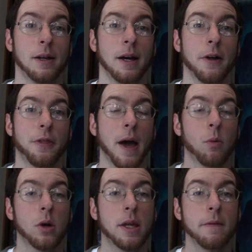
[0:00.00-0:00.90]
That
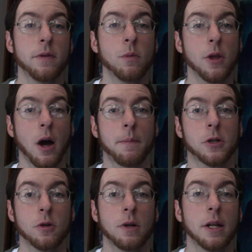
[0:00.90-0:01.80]
will give you the
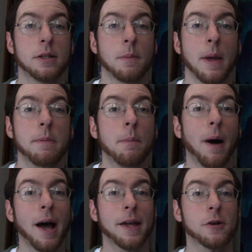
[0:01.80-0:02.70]
opportunity to maybe
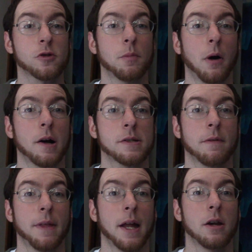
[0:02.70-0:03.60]
buy an extra box
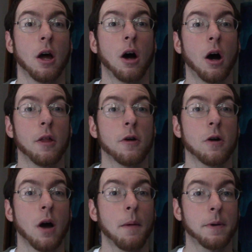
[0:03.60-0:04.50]
of that
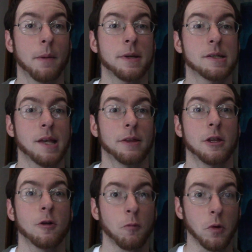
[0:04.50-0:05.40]
other upcoming set
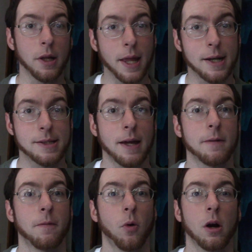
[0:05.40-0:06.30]
that you're really
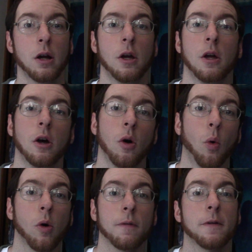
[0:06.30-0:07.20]
excited for.
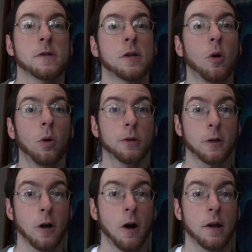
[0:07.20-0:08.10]
Or if there's an
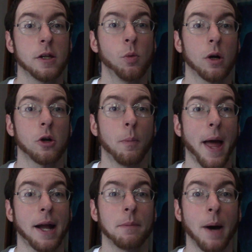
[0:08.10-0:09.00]
older card and you want to go
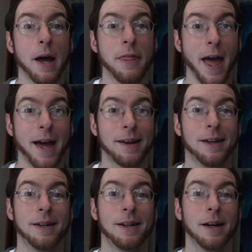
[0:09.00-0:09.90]
back and buy that,
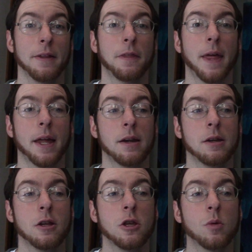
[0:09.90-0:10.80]

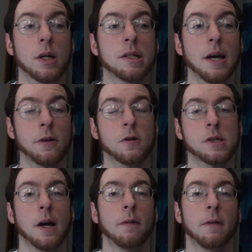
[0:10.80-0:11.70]
then you can tell
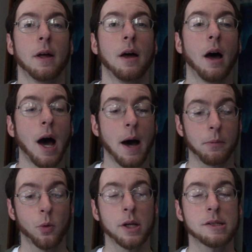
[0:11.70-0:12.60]
yourself, I'm
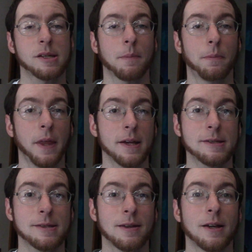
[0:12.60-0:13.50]
going to skip
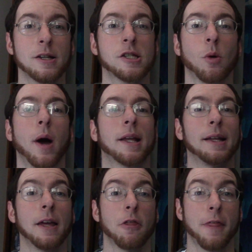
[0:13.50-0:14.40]
this so I can
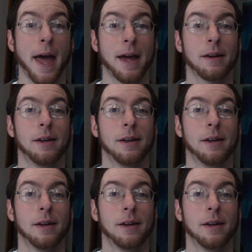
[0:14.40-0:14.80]
get that.